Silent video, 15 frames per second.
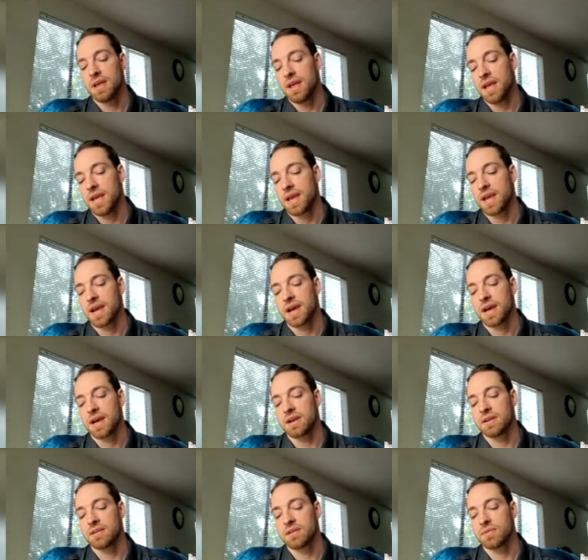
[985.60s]

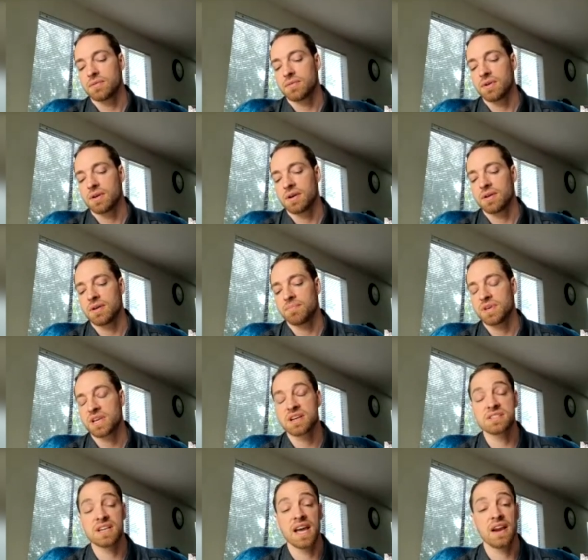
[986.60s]
and um,
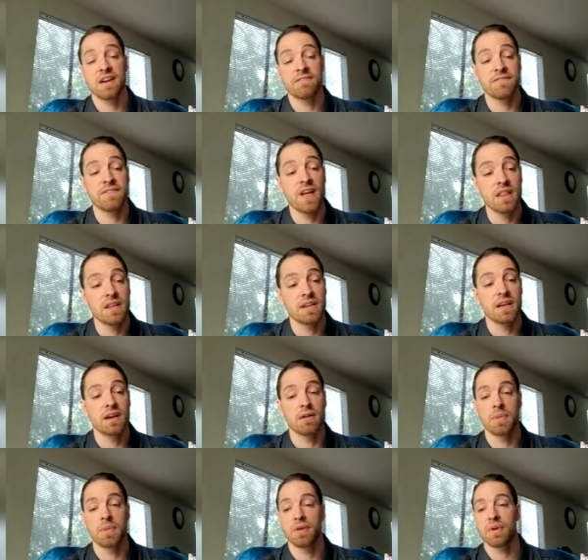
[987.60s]
because i had a felony
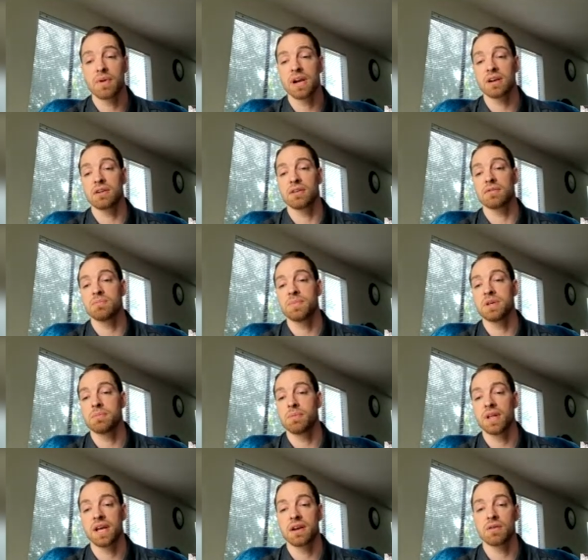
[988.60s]
on my record
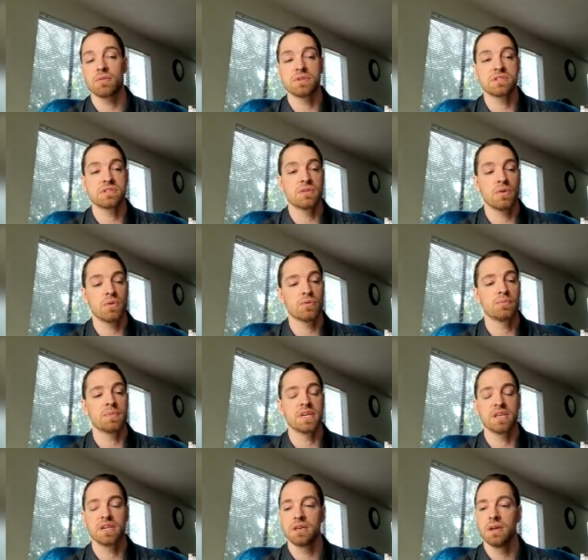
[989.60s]
people had always told
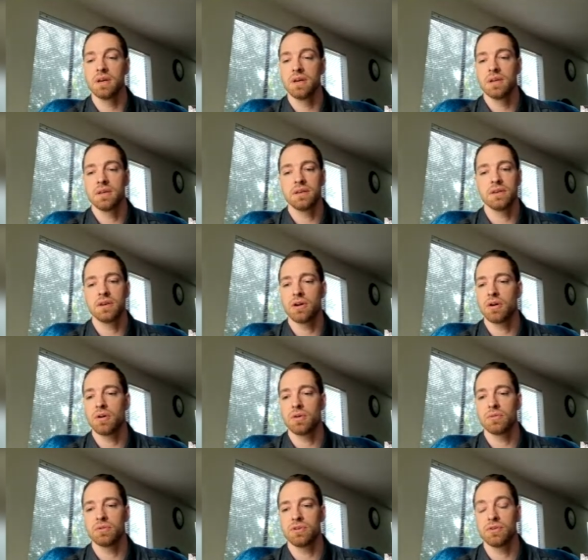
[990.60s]
me you
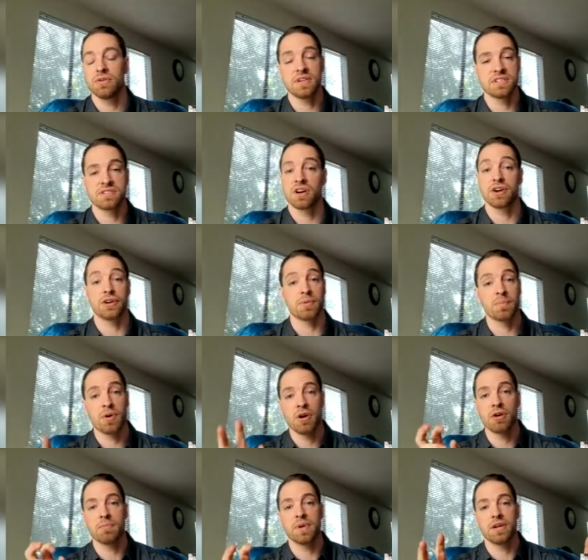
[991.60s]
know you it's on your
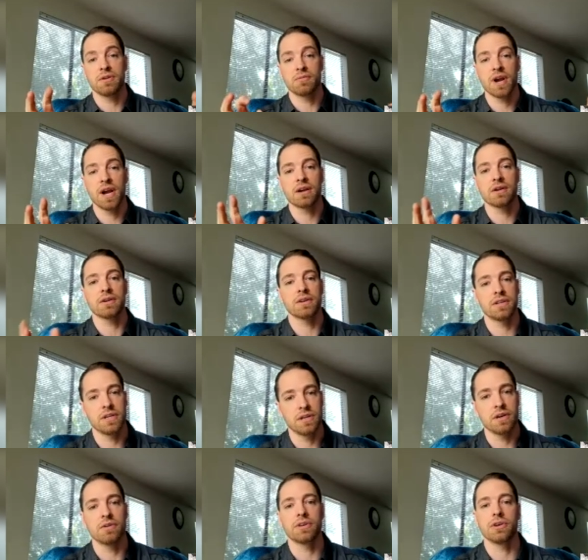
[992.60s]
permanent record you
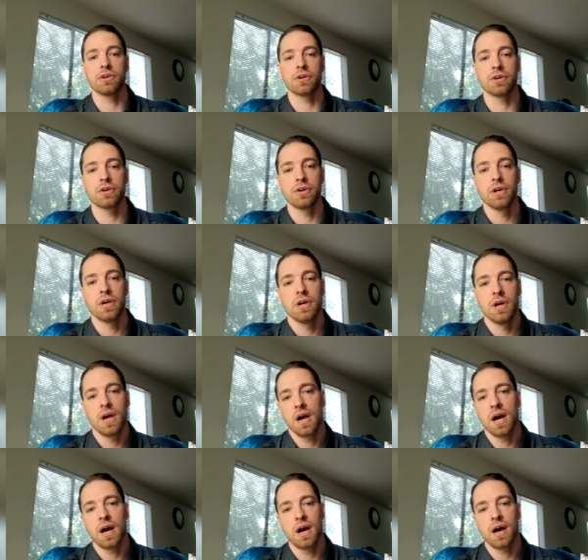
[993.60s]
know you're
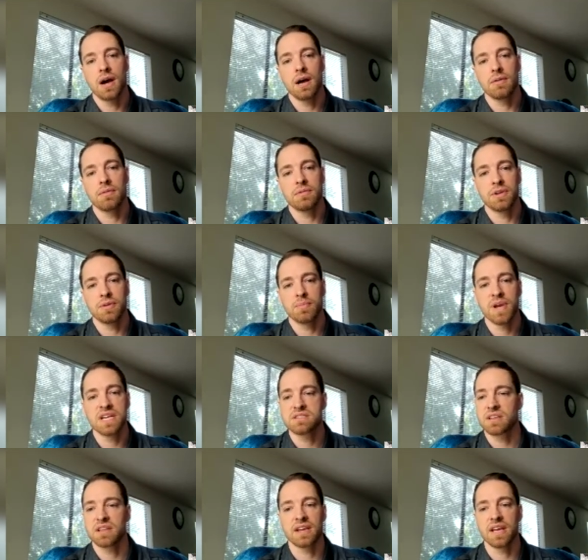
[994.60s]
uh, you're
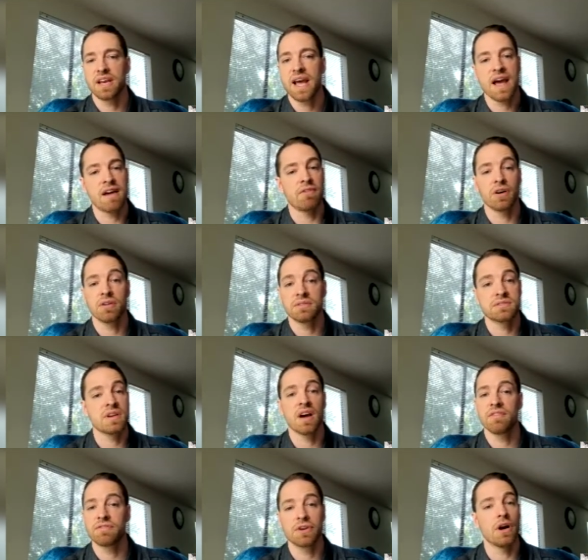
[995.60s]
basically going to have a
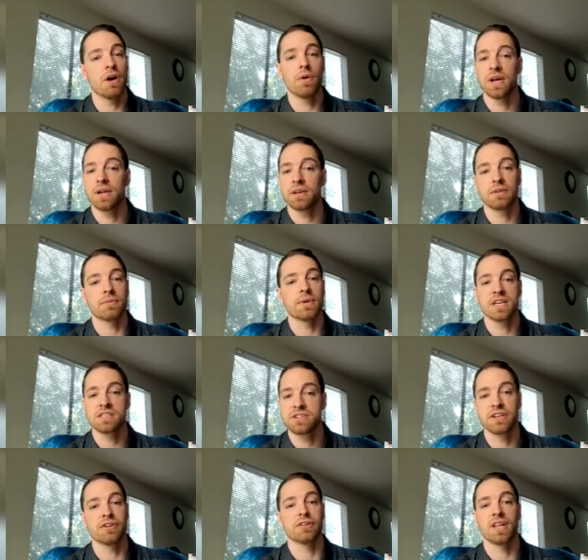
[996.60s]
tough go at the
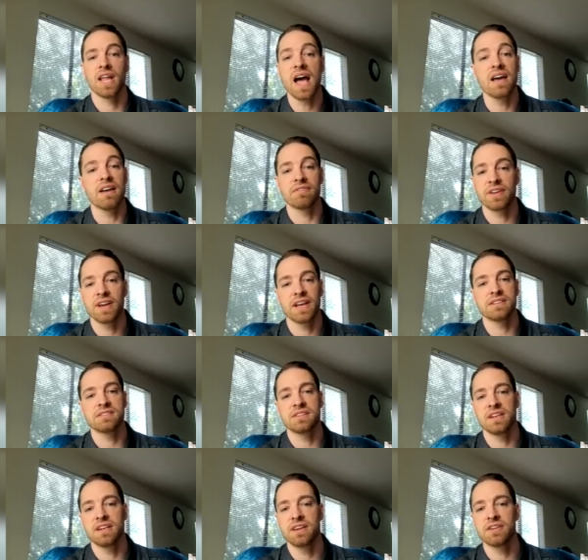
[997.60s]
rest of your life and
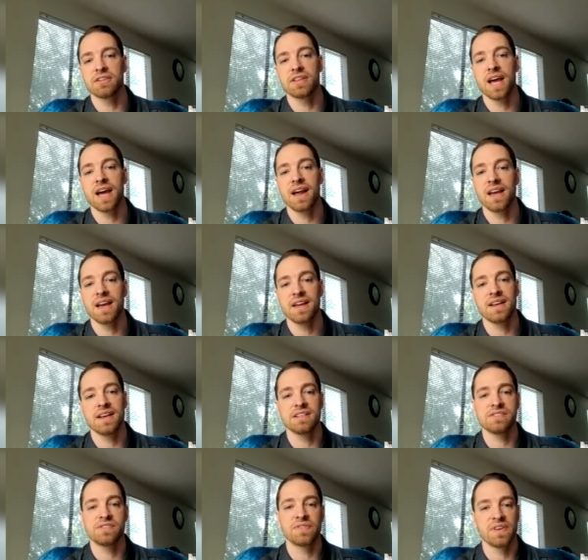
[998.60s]
to hear that at
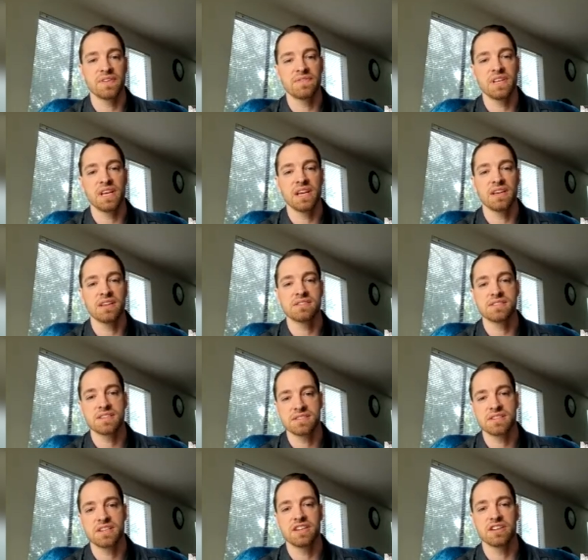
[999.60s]
age 15
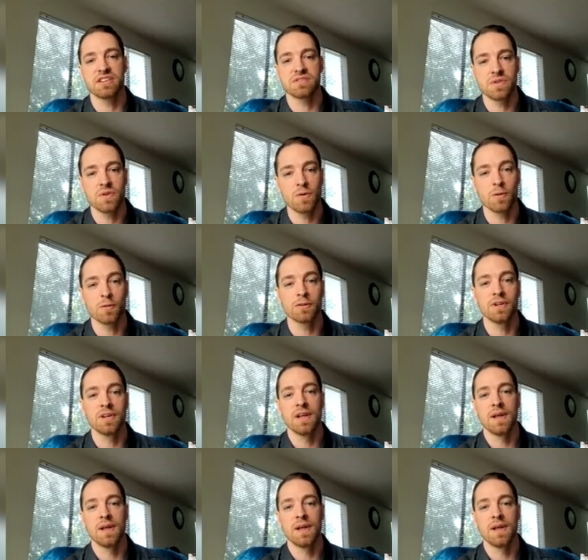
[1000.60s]
16 years old